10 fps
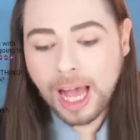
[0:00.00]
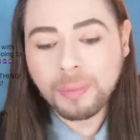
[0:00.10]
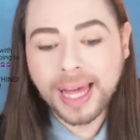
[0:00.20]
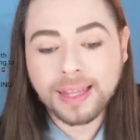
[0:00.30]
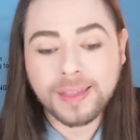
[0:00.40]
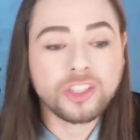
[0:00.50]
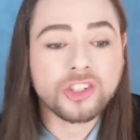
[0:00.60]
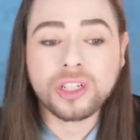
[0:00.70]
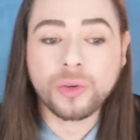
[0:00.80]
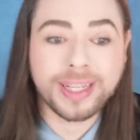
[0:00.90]
I'm like, they're
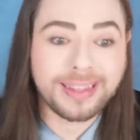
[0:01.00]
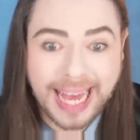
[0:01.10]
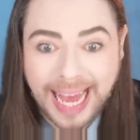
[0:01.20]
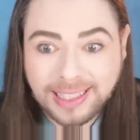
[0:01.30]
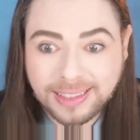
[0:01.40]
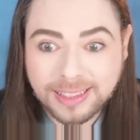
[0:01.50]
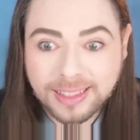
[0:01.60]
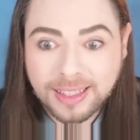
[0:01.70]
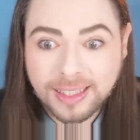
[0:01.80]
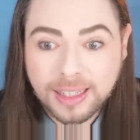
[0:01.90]
just going to read that.
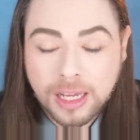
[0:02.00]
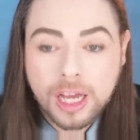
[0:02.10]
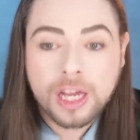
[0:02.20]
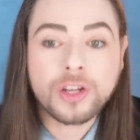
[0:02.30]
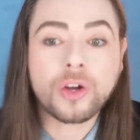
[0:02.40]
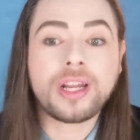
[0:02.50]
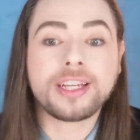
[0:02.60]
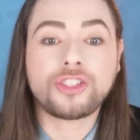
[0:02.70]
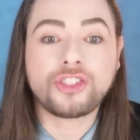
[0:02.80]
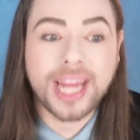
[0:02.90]
They're going to
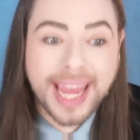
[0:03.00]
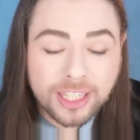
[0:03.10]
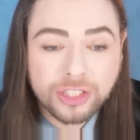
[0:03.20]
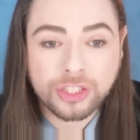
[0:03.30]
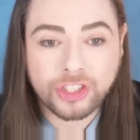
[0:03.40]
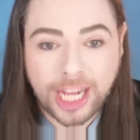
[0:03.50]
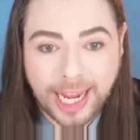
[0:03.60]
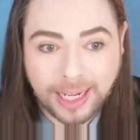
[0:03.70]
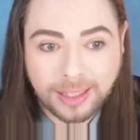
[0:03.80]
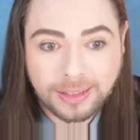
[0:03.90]
exchange the
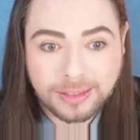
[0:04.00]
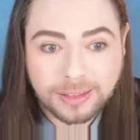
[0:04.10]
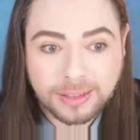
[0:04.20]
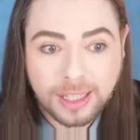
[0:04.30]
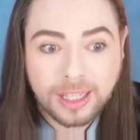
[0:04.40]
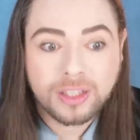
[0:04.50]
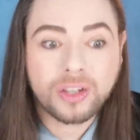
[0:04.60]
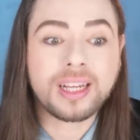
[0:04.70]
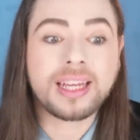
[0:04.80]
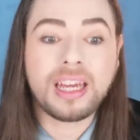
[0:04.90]
chain.
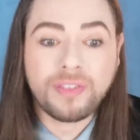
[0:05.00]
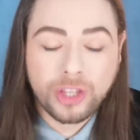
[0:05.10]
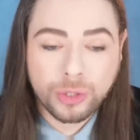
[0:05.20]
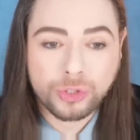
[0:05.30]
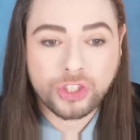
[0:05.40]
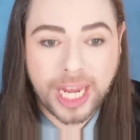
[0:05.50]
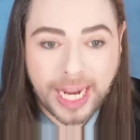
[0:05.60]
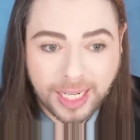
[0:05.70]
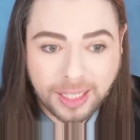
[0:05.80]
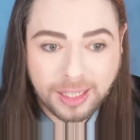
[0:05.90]
They're going to give a new
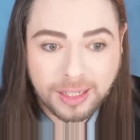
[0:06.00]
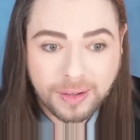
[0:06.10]
chain.